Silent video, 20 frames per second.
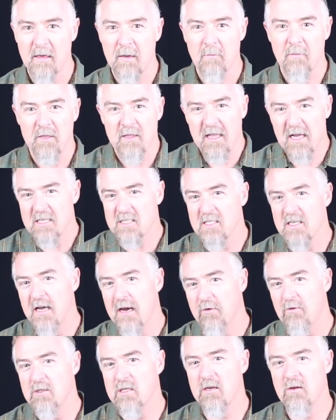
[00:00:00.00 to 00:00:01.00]
But that's
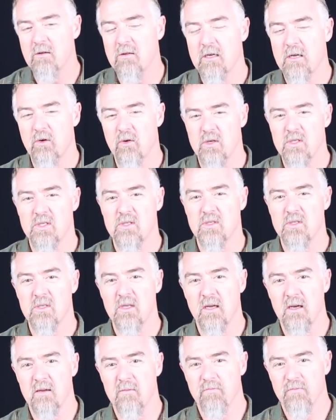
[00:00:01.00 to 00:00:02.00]
not what the early Christians
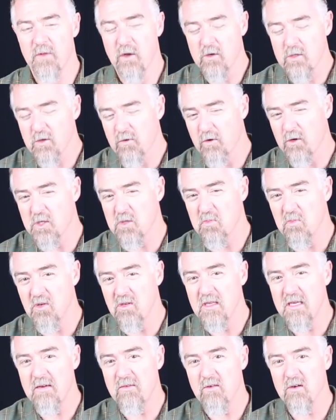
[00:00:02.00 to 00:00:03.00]
did. Those first
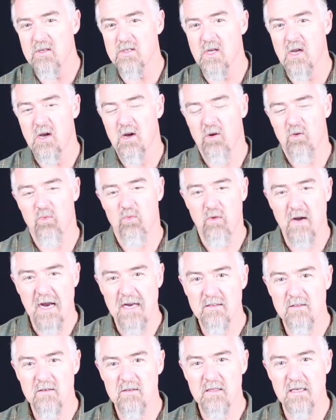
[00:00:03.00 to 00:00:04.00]
believers,
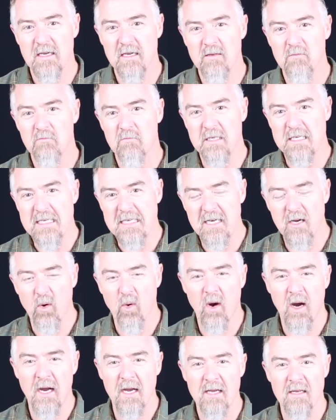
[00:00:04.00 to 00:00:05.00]
rather than being
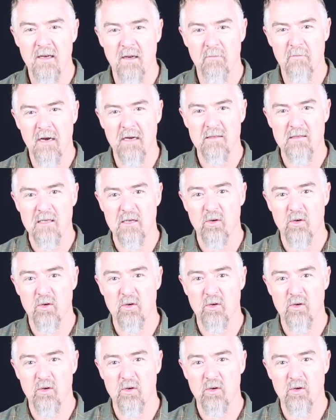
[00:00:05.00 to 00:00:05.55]
quiet about the